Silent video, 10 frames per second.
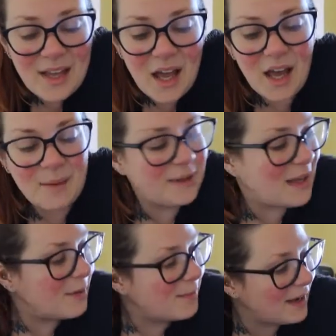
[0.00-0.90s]
But
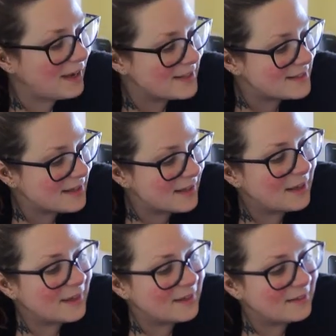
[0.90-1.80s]
yeah, my plan is
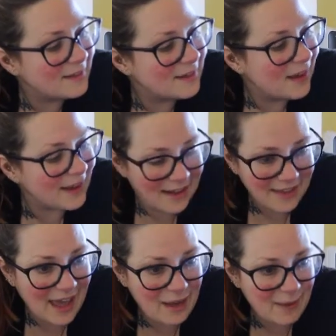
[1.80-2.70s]
get
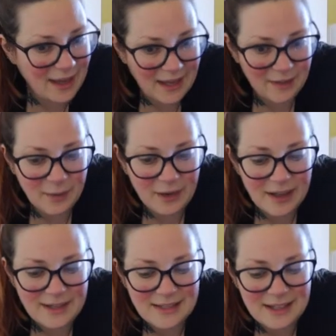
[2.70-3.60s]
the cake baked, get the one
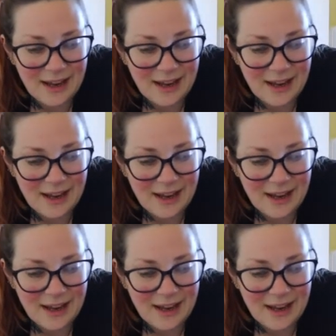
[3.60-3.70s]
iced,